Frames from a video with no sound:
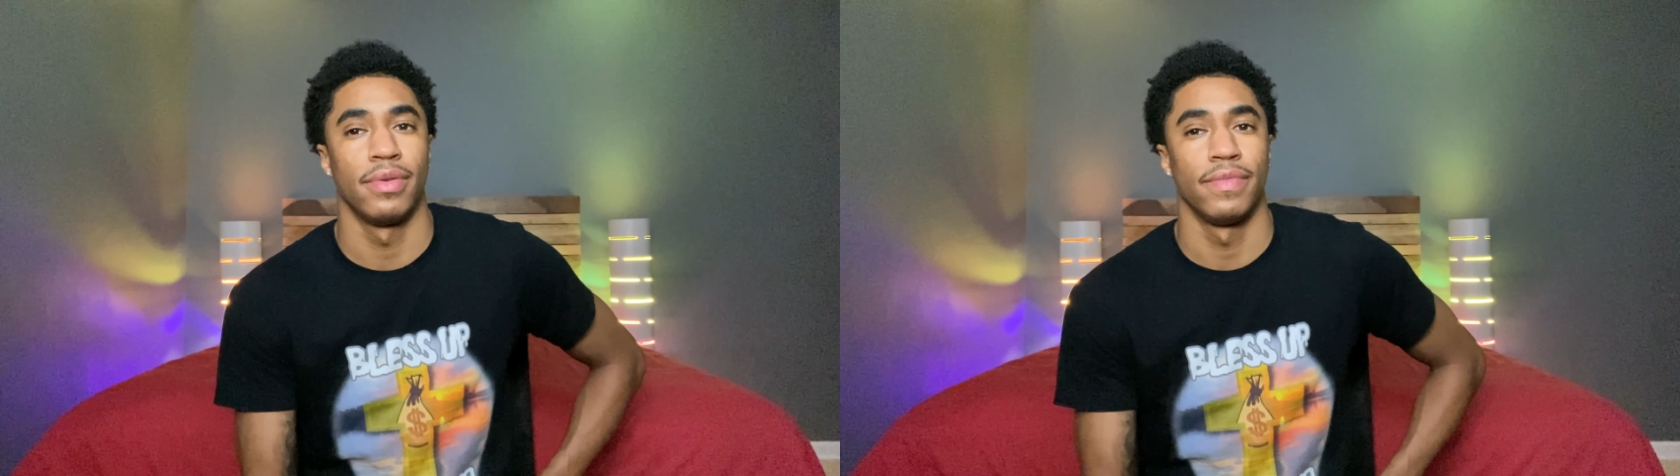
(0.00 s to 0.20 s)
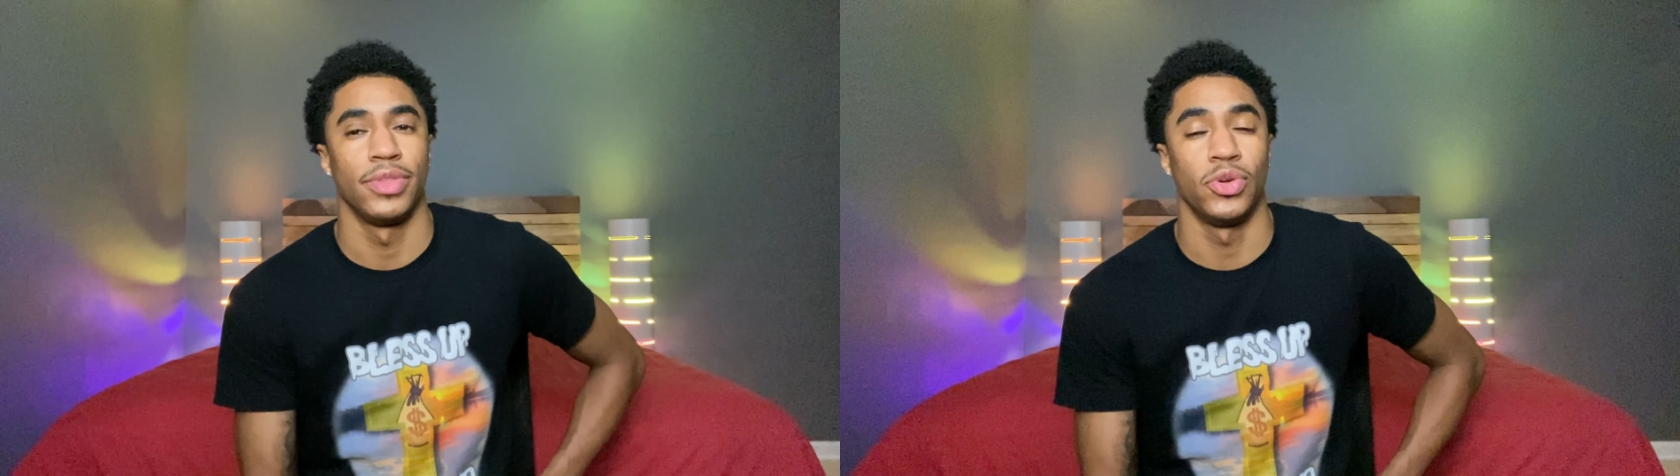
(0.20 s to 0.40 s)

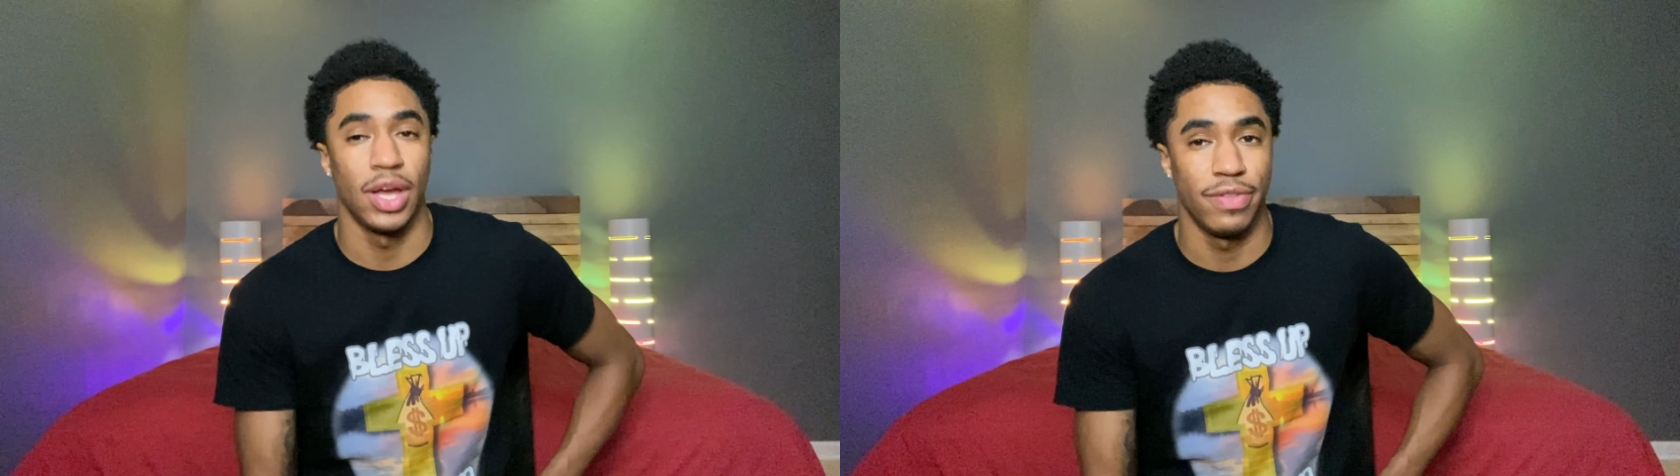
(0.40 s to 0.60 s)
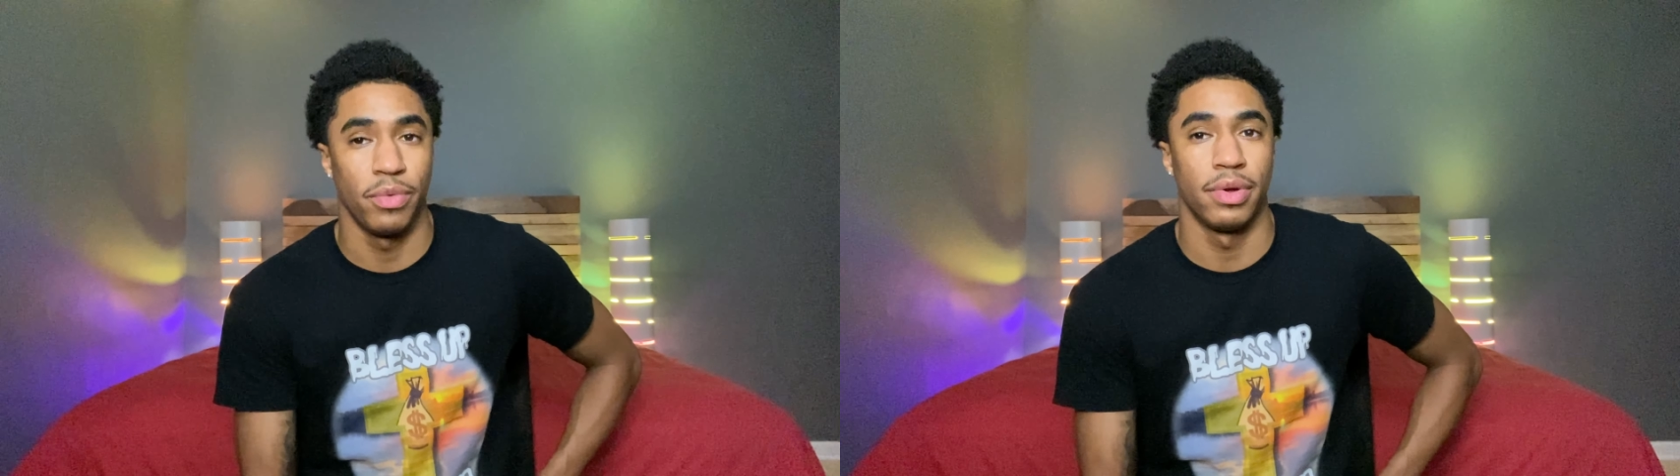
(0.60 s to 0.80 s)
You
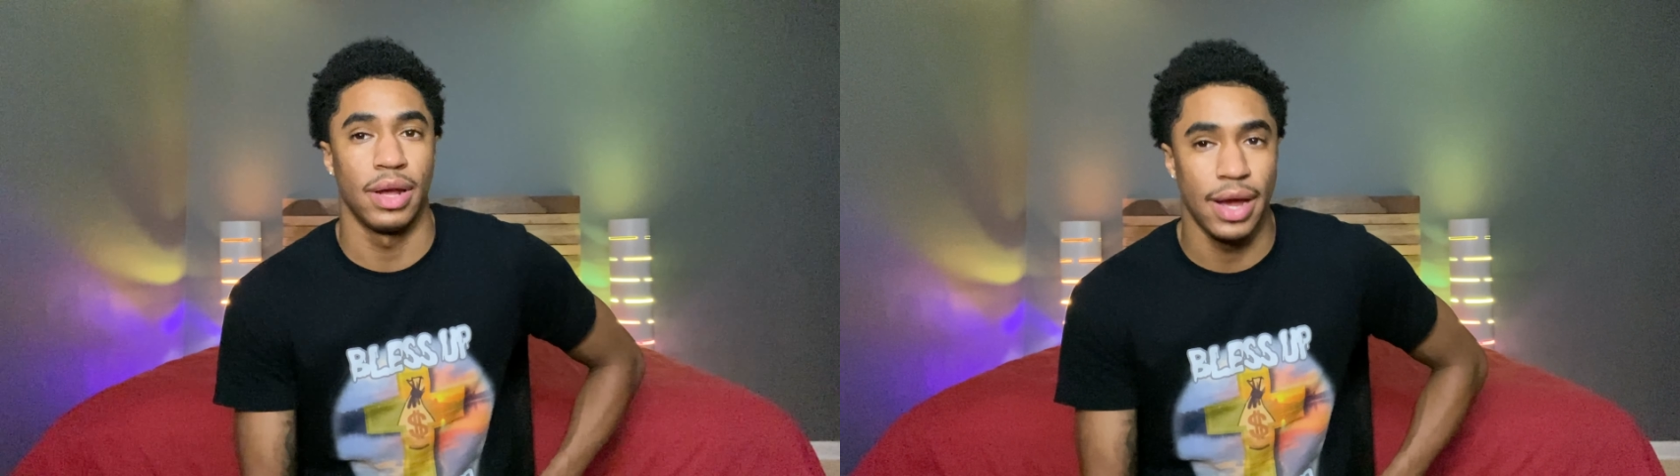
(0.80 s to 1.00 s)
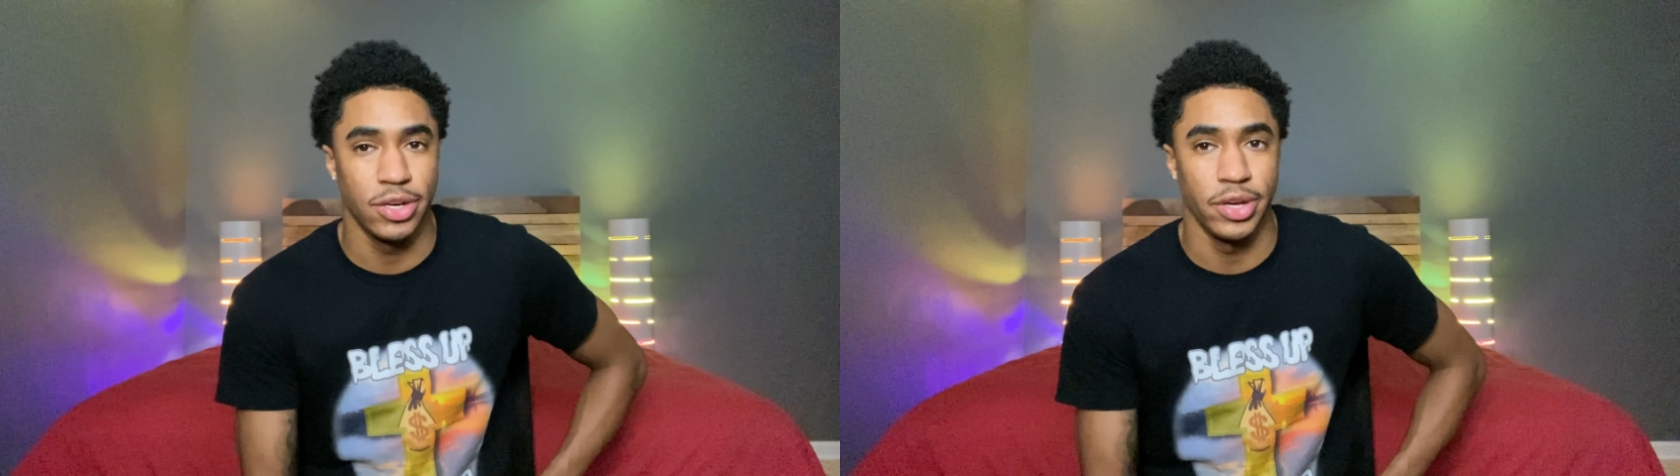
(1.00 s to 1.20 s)
definitely want to
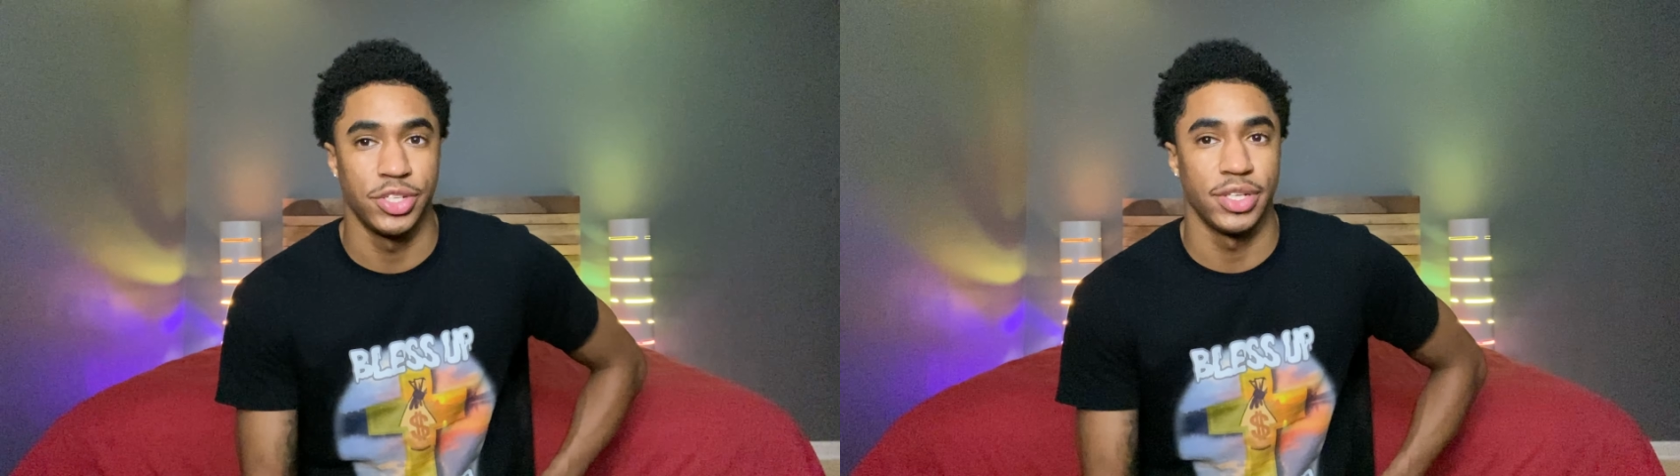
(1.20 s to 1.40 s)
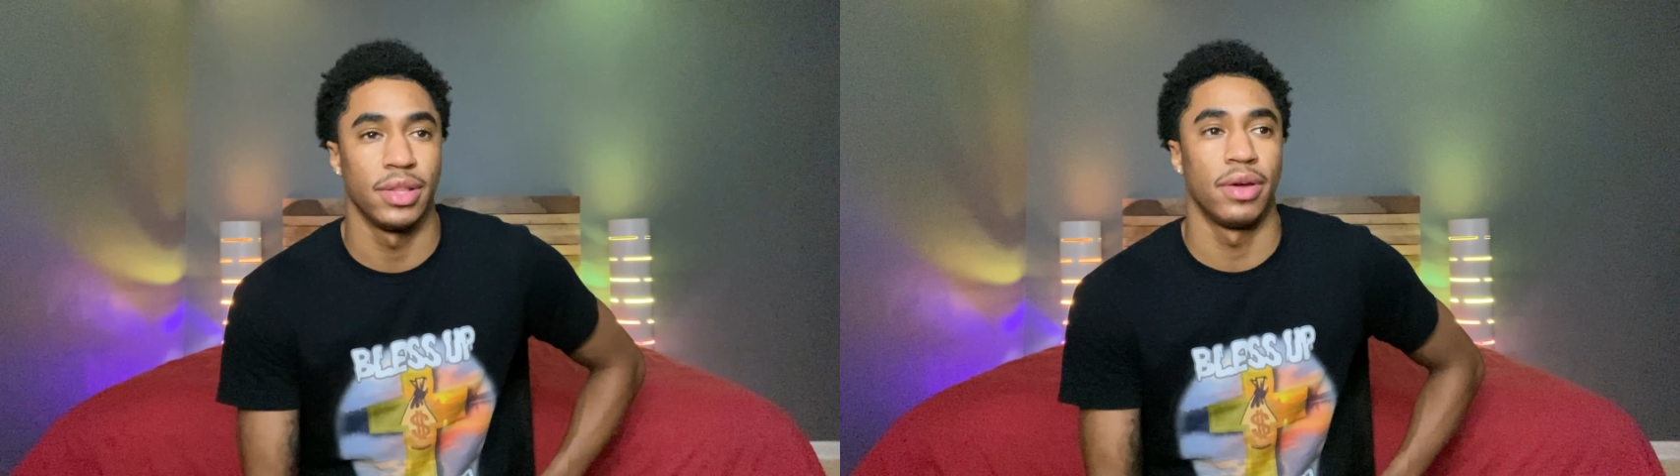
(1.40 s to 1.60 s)
hydrate and
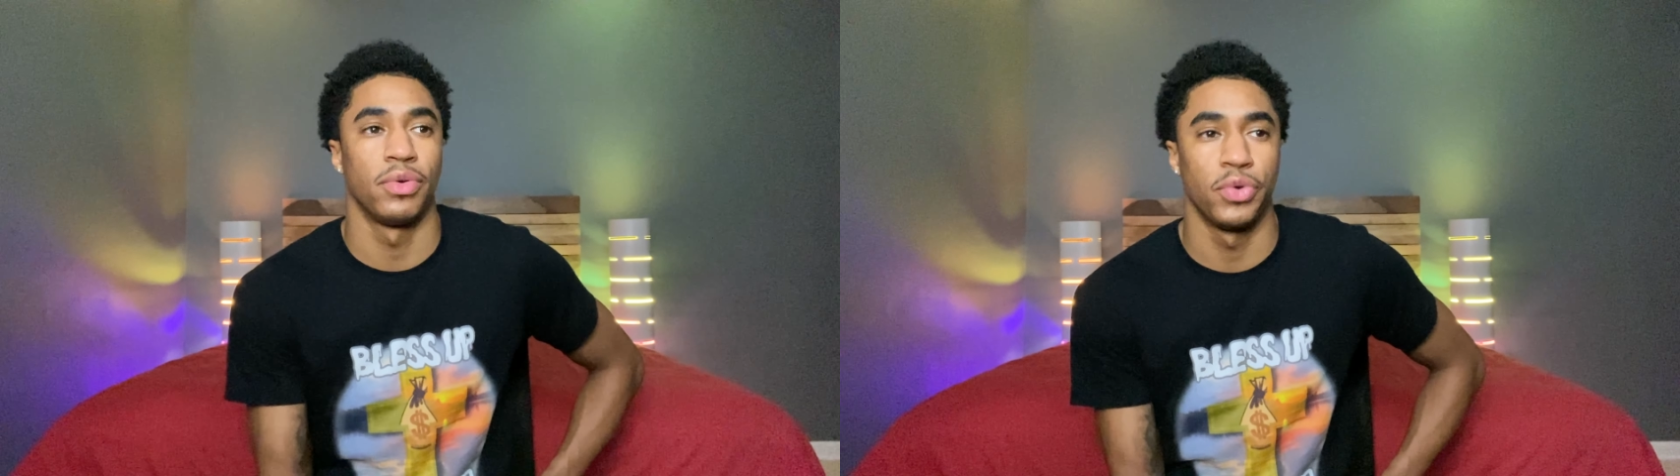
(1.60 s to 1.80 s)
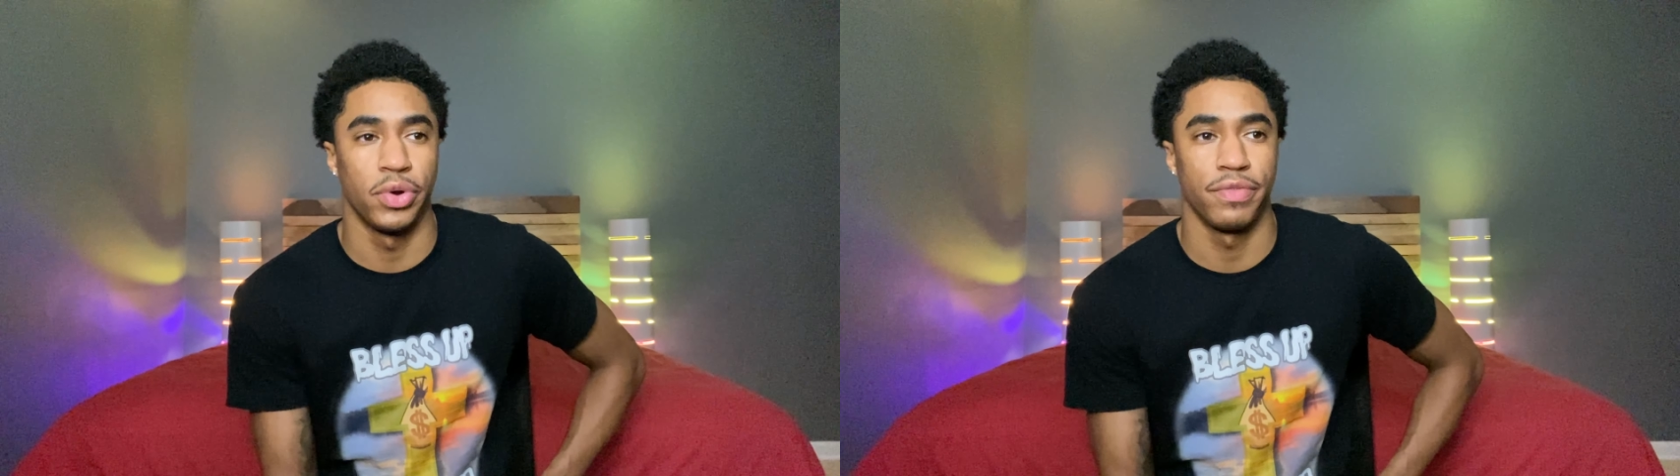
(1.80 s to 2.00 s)
drink a lot of
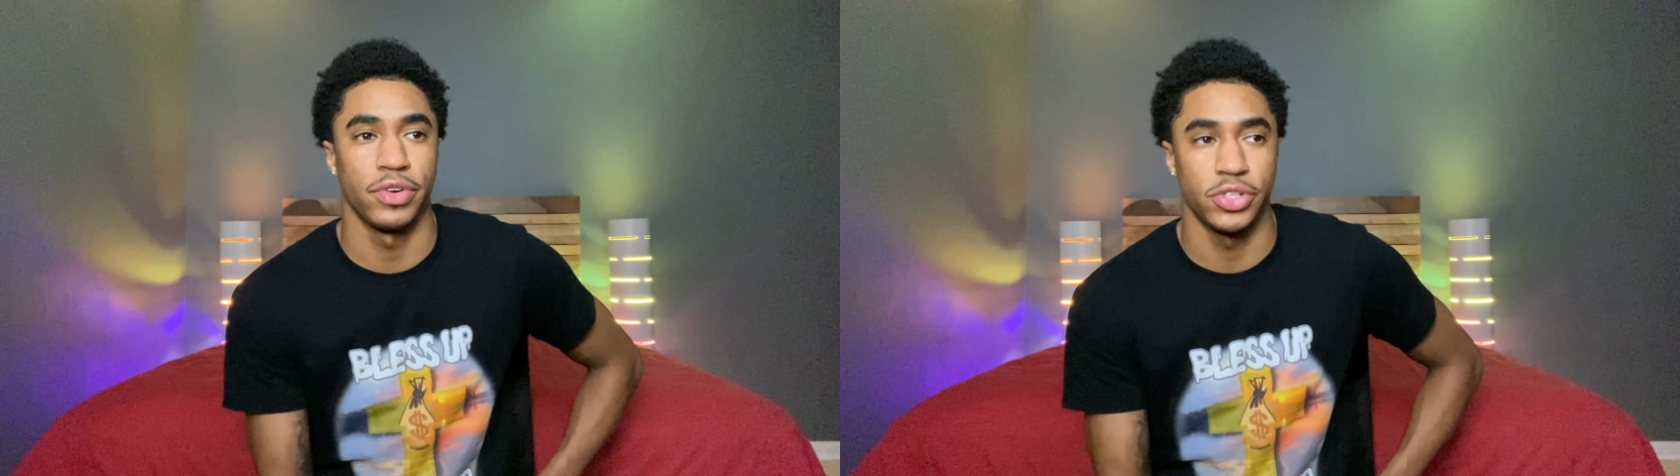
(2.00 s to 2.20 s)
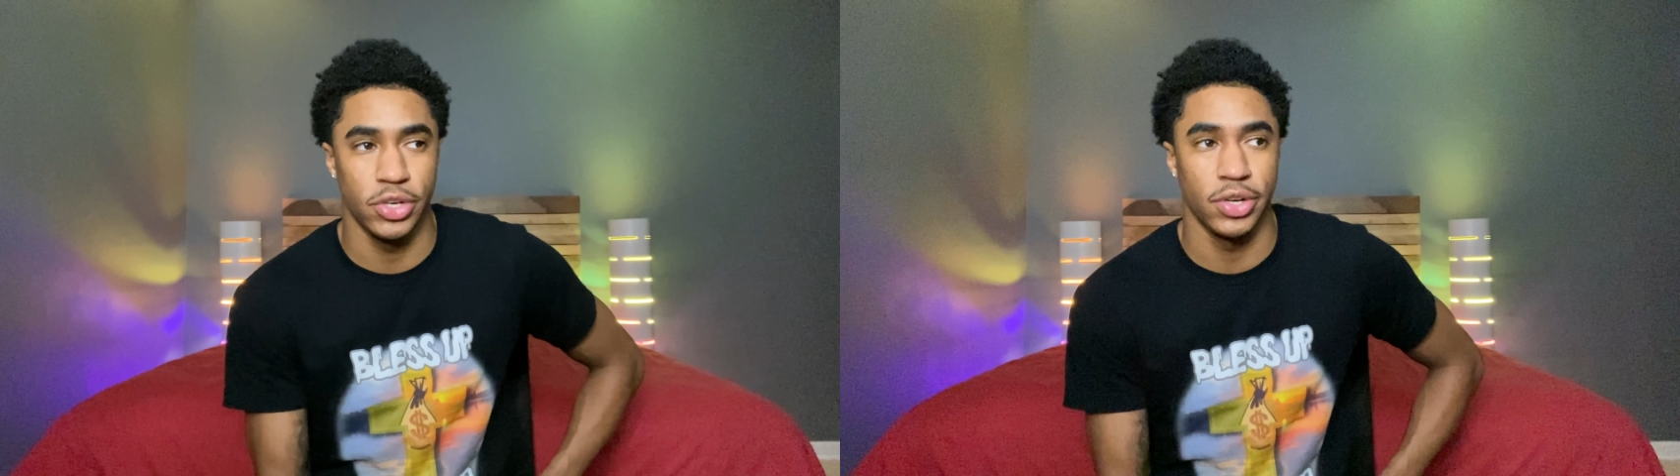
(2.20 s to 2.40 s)
water for
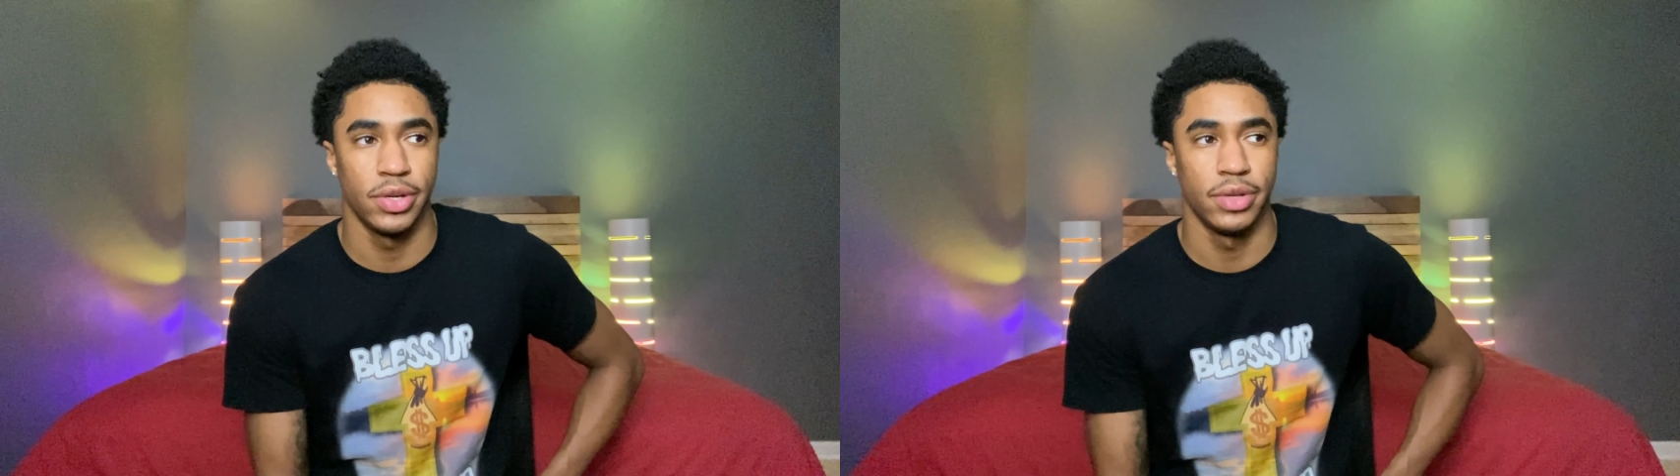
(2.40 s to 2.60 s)
sure.